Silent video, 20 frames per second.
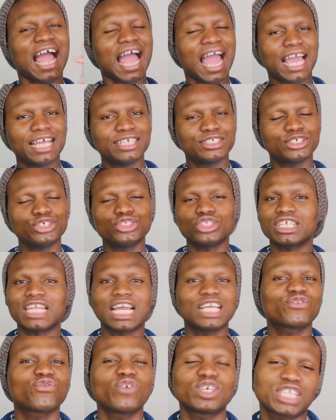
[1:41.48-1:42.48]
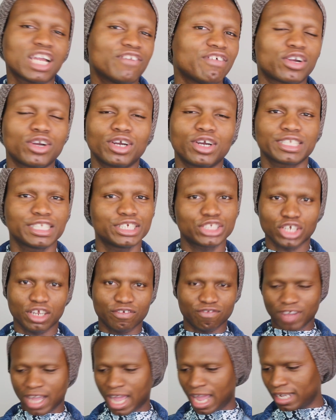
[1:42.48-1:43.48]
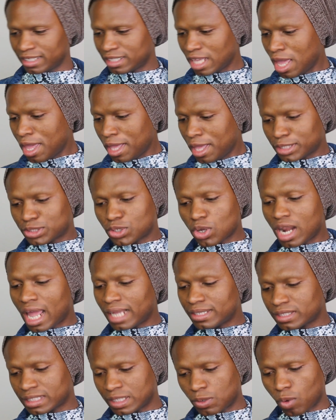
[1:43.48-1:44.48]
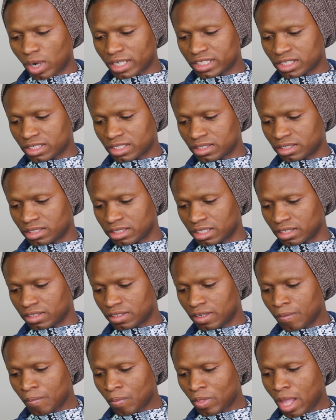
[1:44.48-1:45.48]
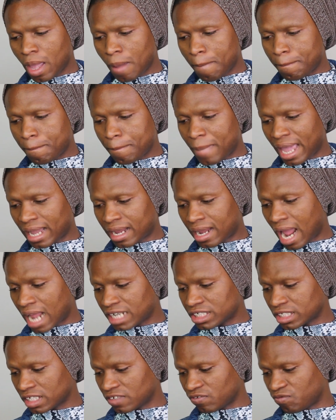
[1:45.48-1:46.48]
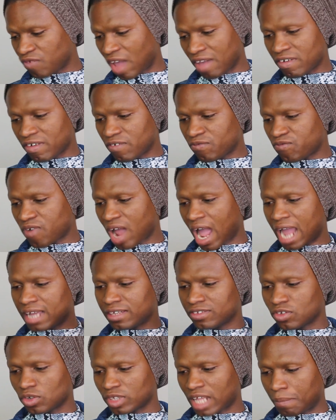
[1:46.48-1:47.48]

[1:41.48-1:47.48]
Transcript: guys you know there is facial recognition right so let's see what she did Meg, Kaz, she's verified so